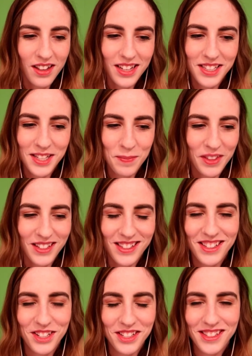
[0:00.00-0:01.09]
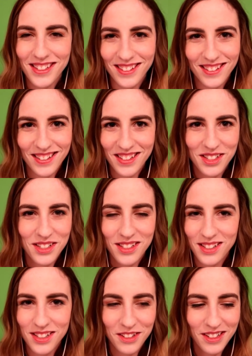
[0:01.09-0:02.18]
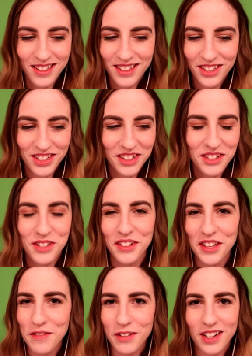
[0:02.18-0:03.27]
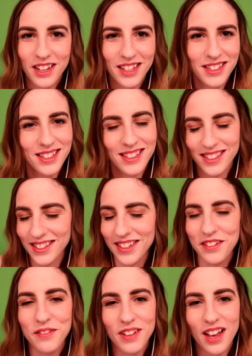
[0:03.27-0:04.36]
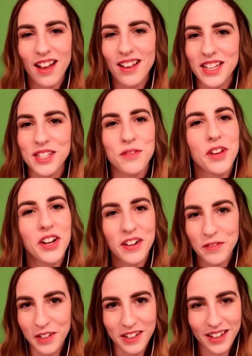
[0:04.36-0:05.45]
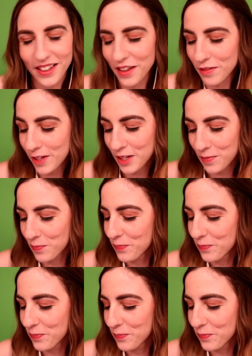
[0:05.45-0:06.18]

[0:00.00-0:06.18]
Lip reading: except it's just, it's Zooey Deschanel is really funny. It's very funny. I love it.